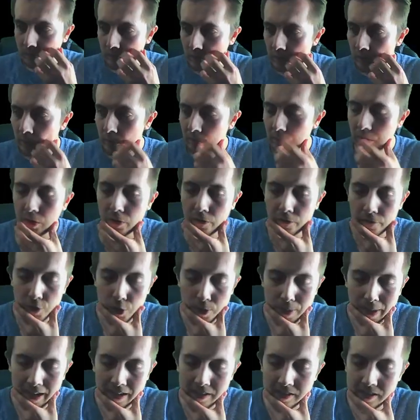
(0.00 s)
Come on, we've got a few
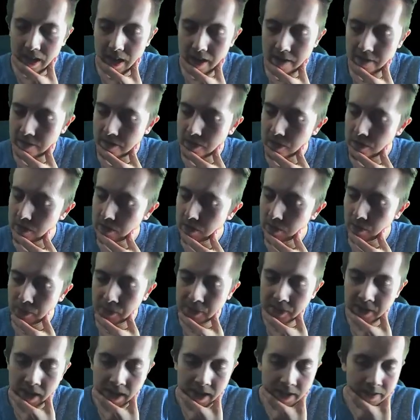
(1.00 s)
packs left. What are we
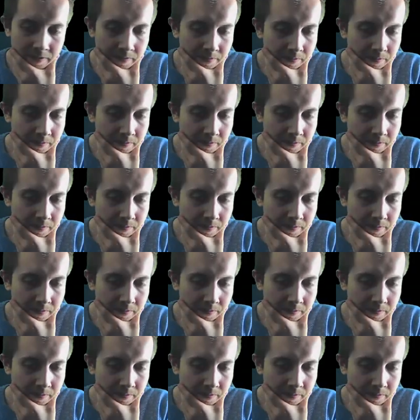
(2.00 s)
saying?